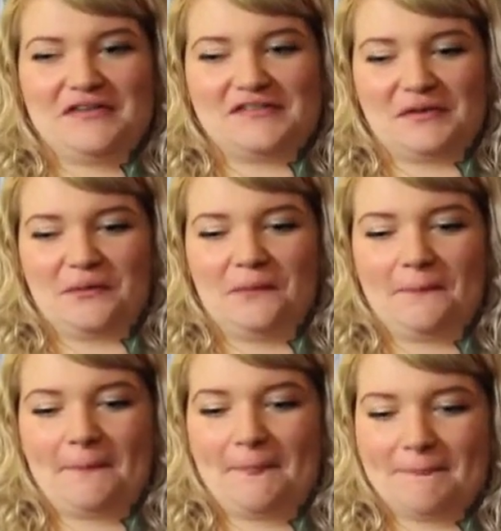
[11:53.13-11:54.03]
So
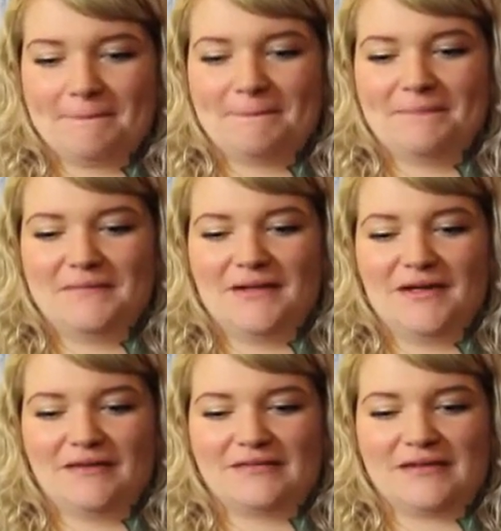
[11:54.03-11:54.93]

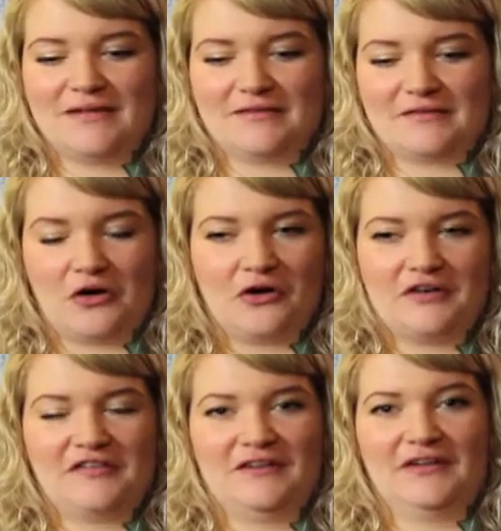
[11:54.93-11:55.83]
it's it's the
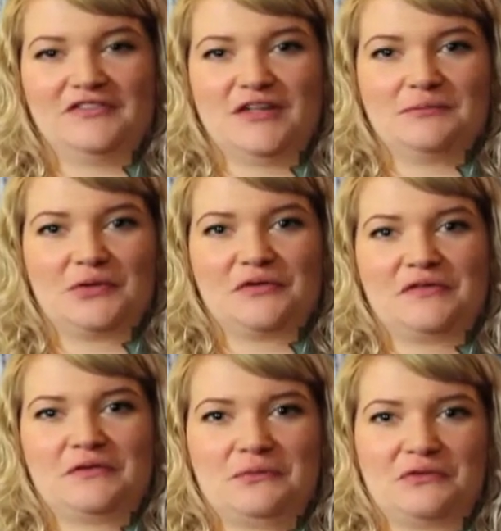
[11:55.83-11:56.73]
hardest thing I've done, but
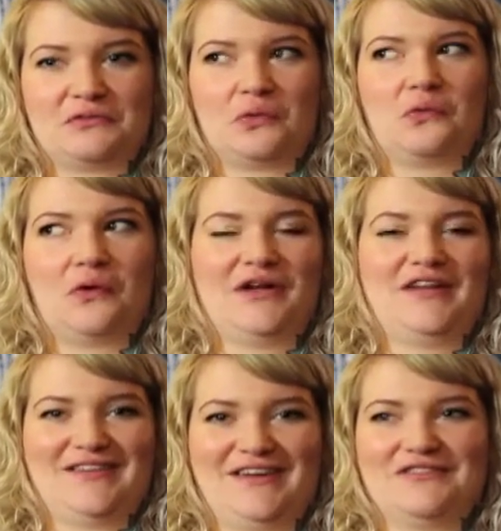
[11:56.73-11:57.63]
also the most rewarding
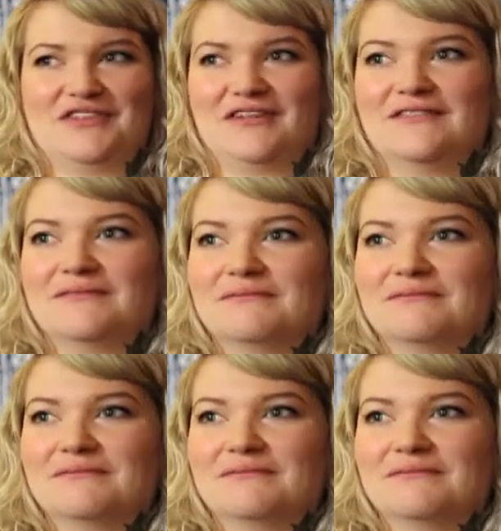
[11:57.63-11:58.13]
thing I've done.